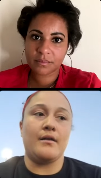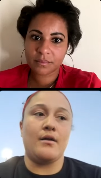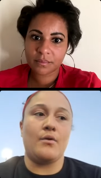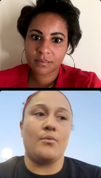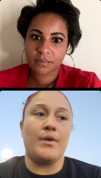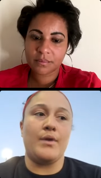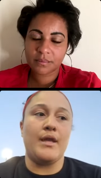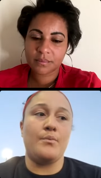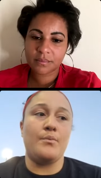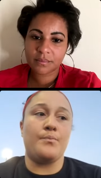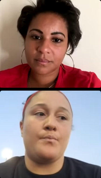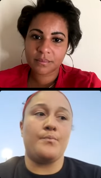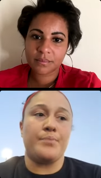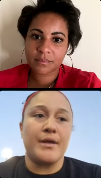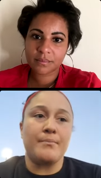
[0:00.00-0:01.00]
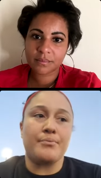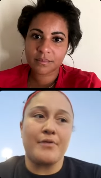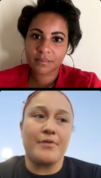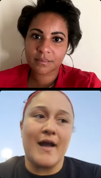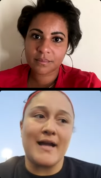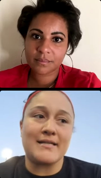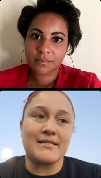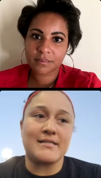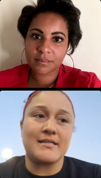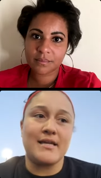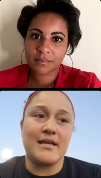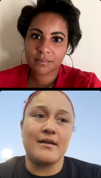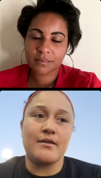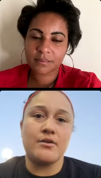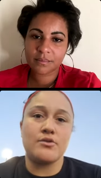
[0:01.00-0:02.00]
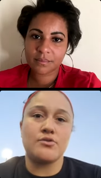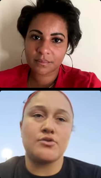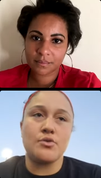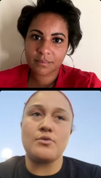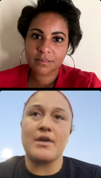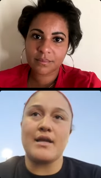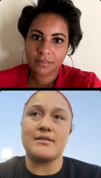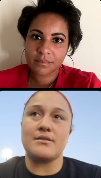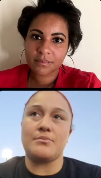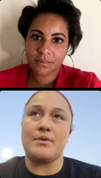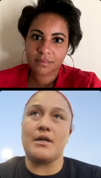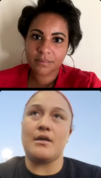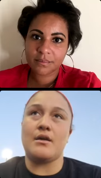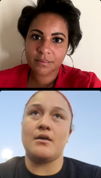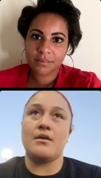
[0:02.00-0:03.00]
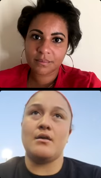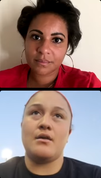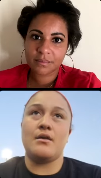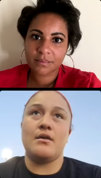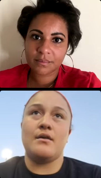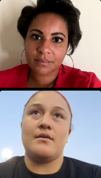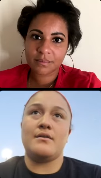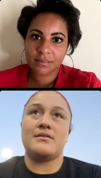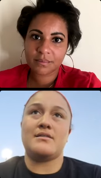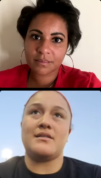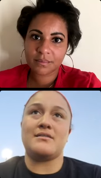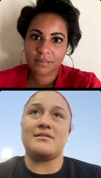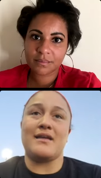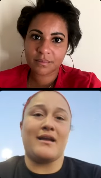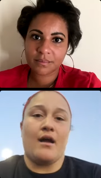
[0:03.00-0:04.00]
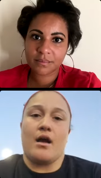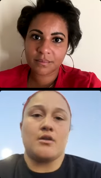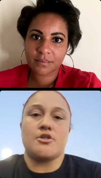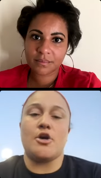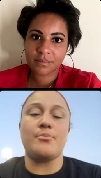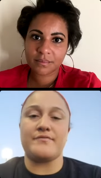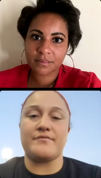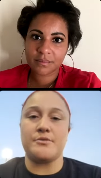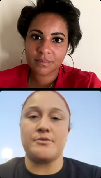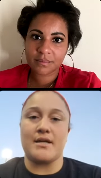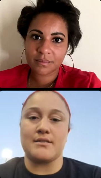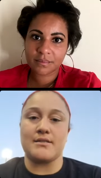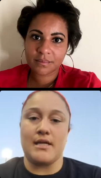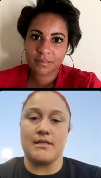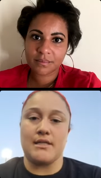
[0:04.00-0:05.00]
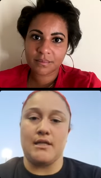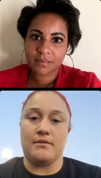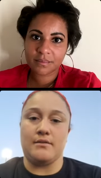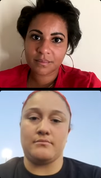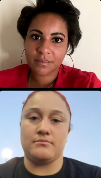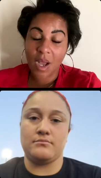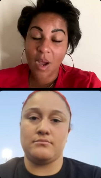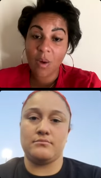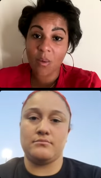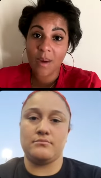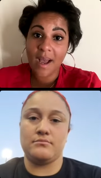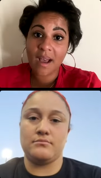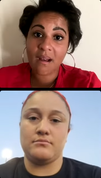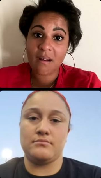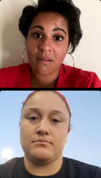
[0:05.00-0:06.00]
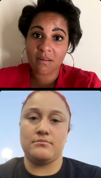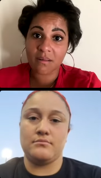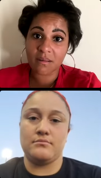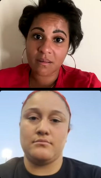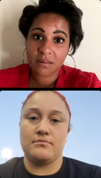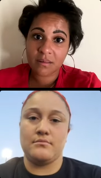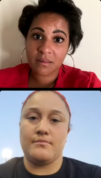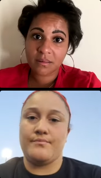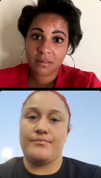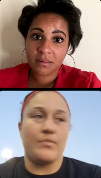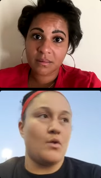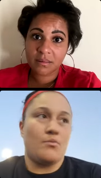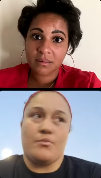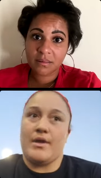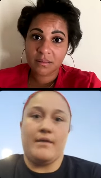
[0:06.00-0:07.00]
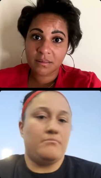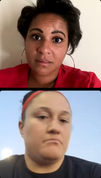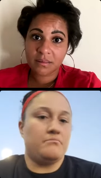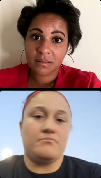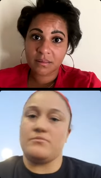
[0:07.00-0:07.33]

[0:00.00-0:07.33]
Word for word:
Speaker 1: we've been practicing two days a week since like October of 2019.
Speaker 2: Oh wow.
Speaker 1: We